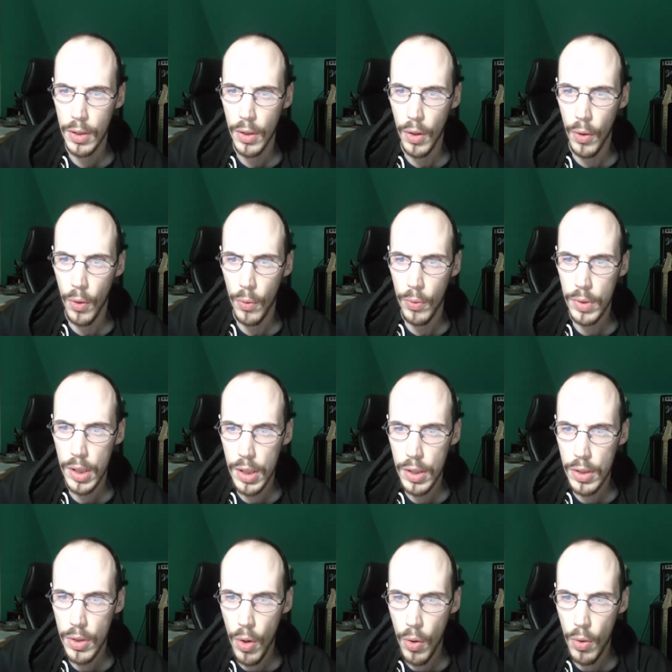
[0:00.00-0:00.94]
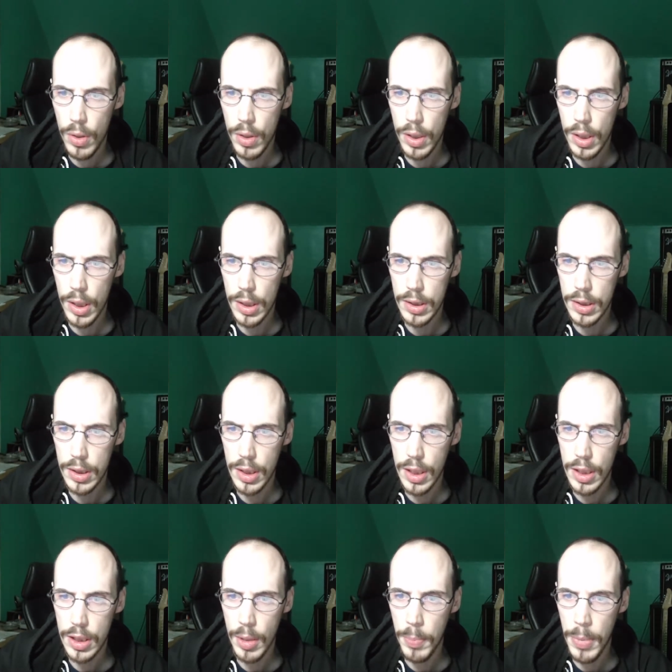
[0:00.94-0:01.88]
Our only goal in this
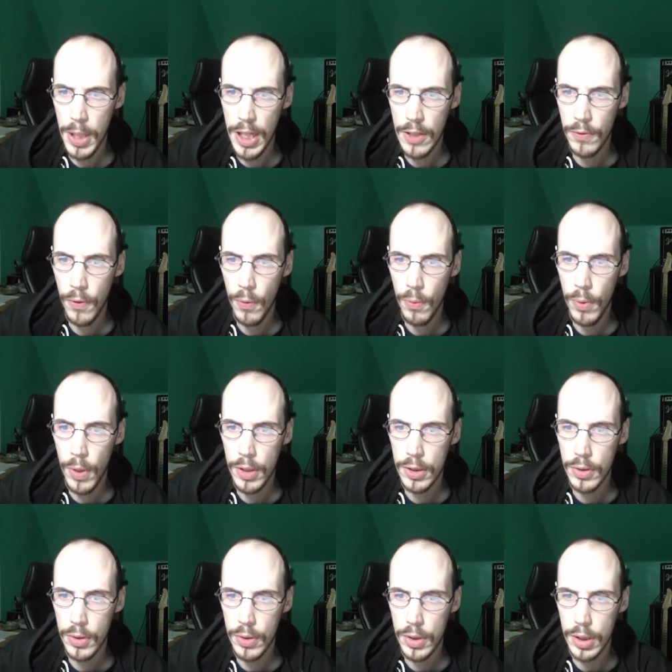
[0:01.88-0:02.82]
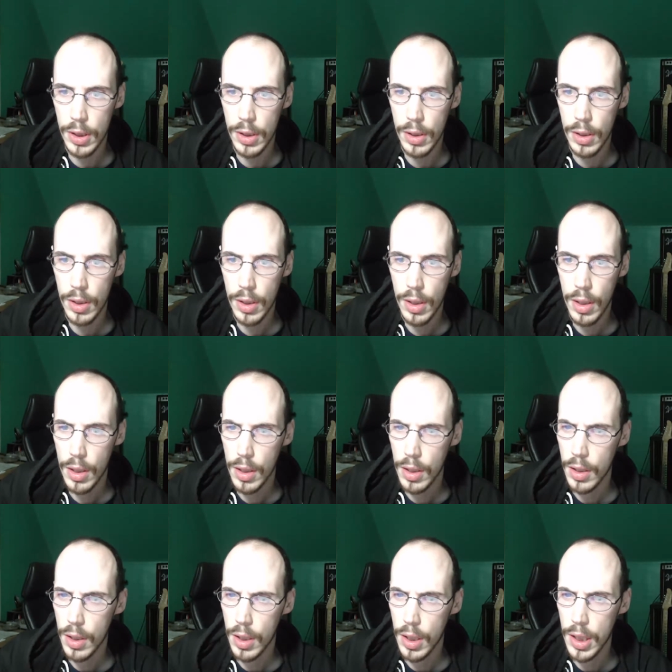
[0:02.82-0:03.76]
is a peaceful resolution
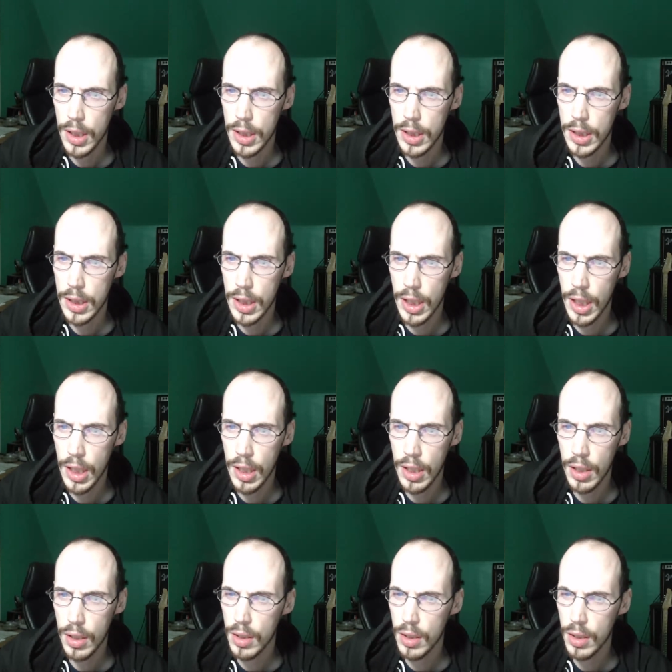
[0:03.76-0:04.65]
to this seed